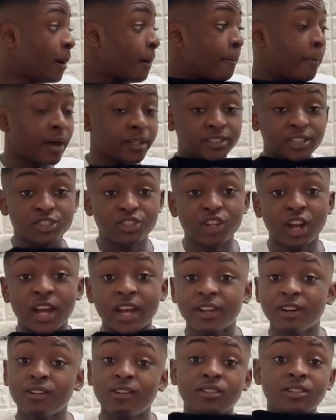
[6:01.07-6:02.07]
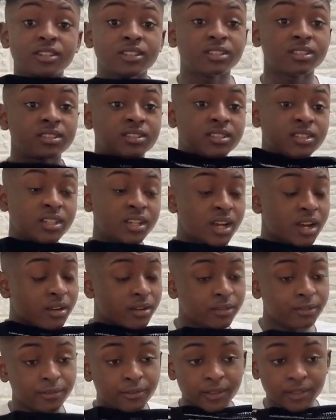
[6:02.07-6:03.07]
about to try it on and see how
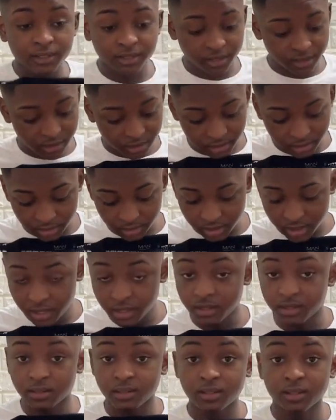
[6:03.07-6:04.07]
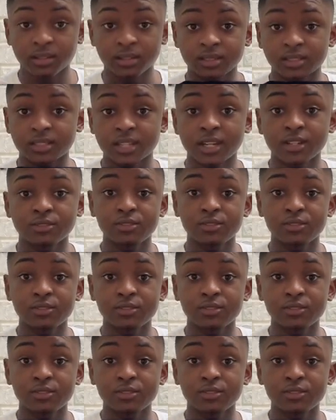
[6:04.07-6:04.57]
it fits. And yeah, let's get